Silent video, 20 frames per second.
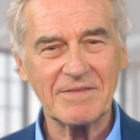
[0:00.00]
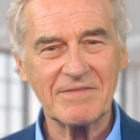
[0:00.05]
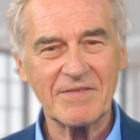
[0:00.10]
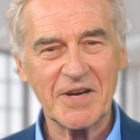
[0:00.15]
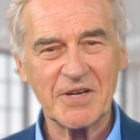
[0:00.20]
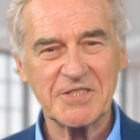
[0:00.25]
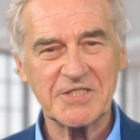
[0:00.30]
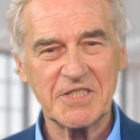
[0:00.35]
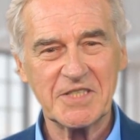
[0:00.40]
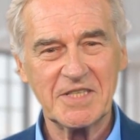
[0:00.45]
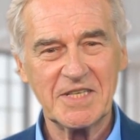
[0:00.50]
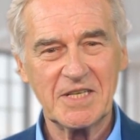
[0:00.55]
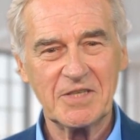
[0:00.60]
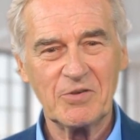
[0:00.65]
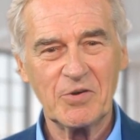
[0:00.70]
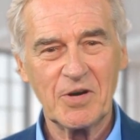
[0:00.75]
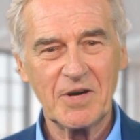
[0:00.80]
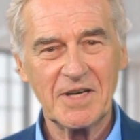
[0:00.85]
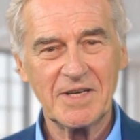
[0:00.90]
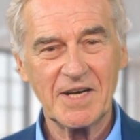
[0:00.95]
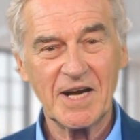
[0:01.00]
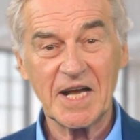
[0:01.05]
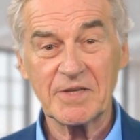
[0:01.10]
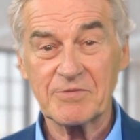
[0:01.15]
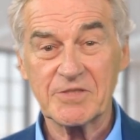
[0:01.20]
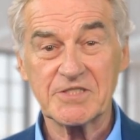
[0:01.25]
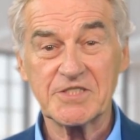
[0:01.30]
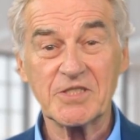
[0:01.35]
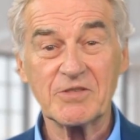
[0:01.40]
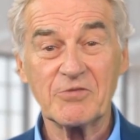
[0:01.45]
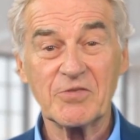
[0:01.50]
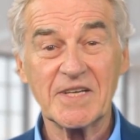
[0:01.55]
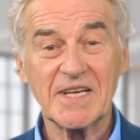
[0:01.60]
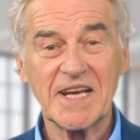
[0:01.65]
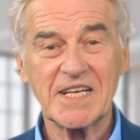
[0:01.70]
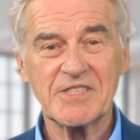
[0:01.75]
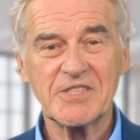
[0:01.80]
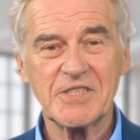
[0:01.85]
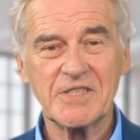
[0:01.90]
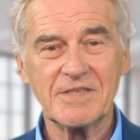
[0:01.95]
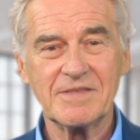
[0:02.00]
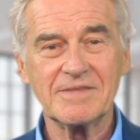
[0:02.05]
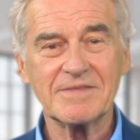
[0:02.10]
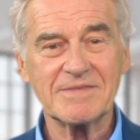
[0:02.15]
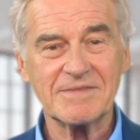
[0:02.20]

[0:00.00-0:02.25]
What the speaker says: there is an equal and opposite reaction.